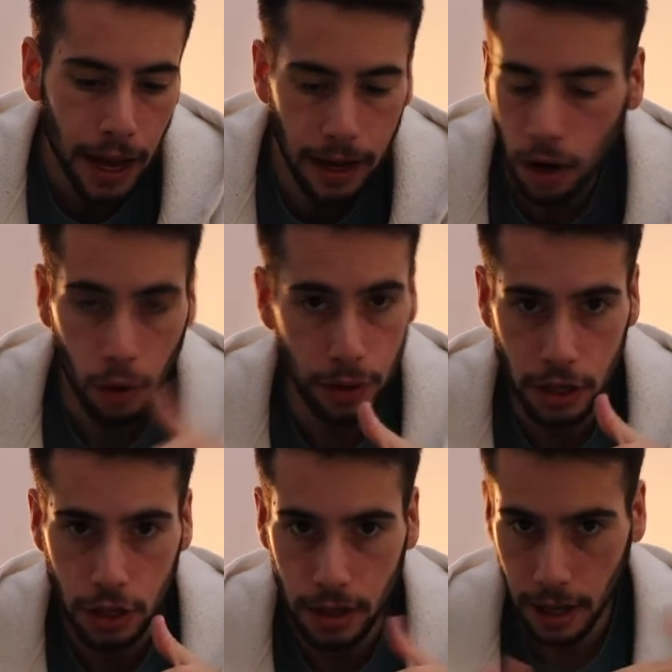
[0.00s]
and
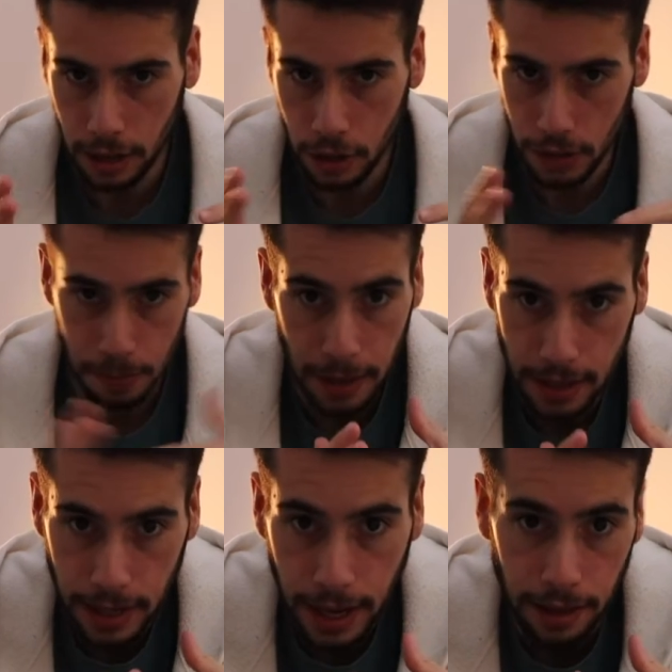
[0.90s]
orange that had just
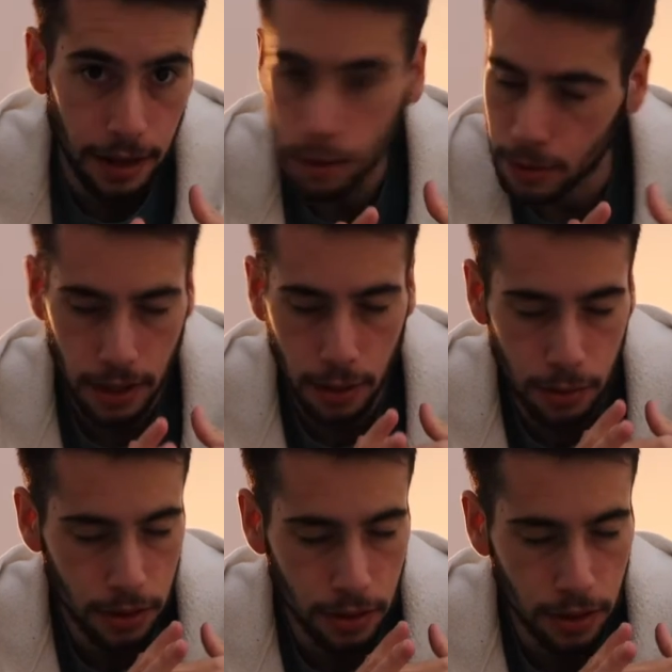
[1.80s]
mixed together, and
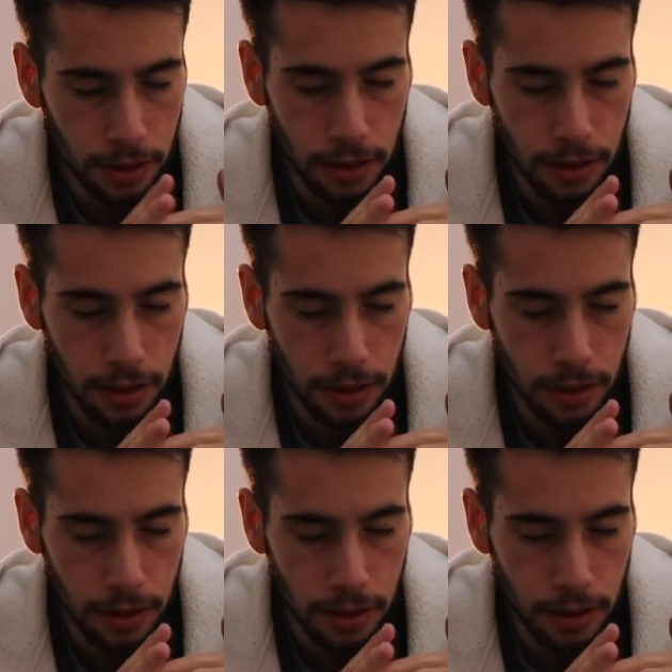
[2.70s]
it was